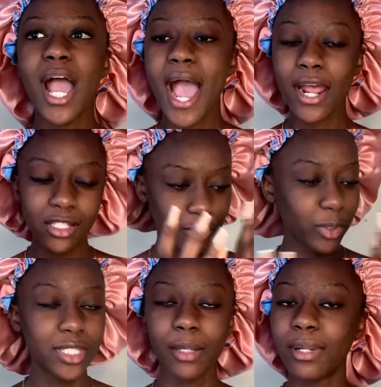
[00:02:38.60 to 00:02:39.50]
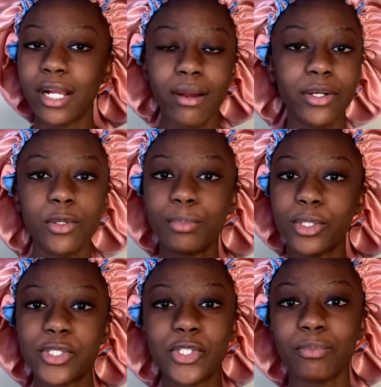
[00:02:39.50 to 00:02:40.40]
I'm just putting up like random
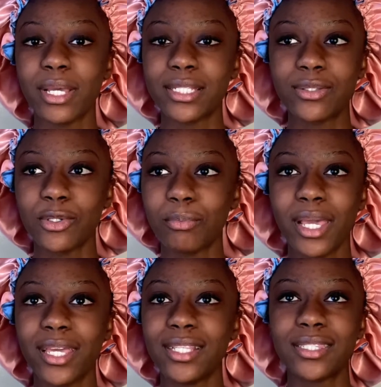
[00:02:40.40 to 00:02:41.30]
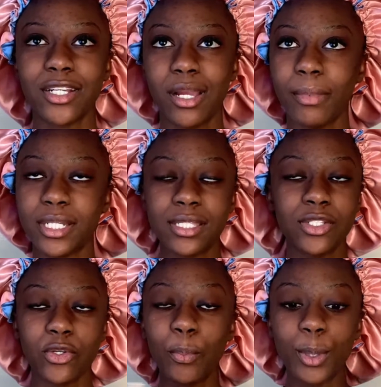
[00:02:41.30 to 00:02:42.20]
posts on my Instagram and just, you
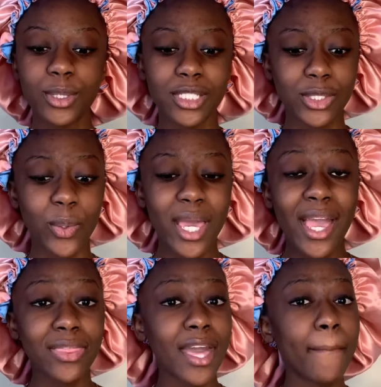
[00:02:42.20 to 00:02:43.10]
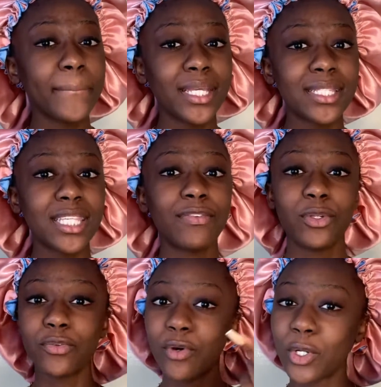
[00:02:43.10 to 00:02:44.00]
know, posting. So that means if you
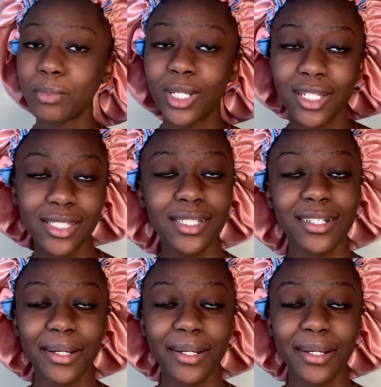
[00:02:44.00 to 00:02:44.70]
don't follow me on Instagram,